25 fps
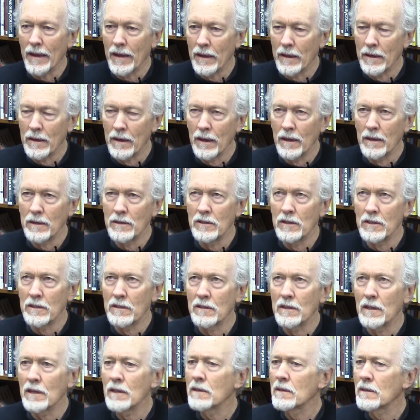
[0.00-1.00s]
It
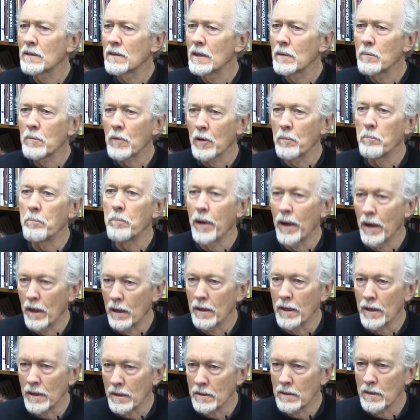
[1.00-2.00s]
just didn't seem
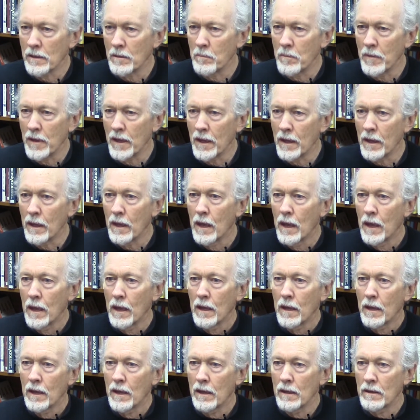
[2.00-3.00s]
compelling to me
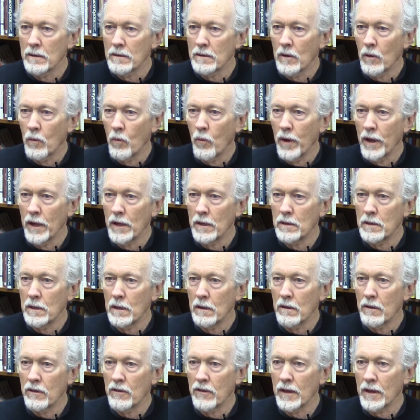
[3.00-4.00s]
as a way to
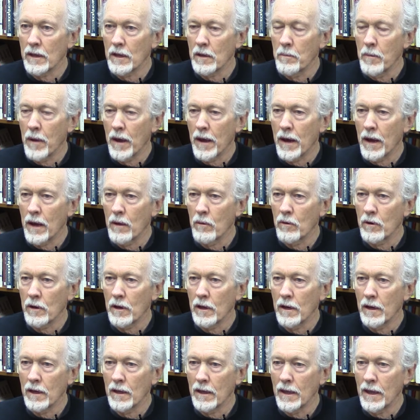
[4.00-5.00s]
think about how we're
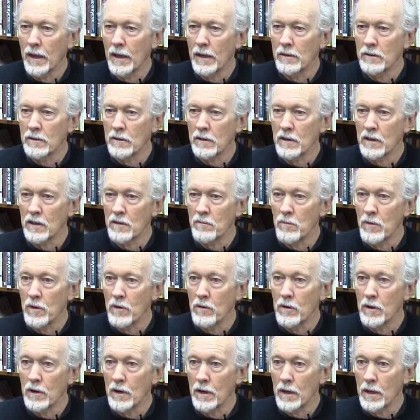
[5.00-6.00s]
going to engage the
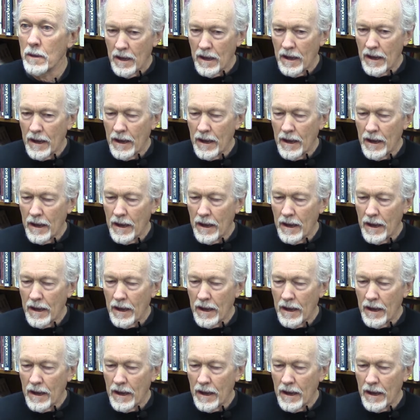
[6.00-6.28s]
community.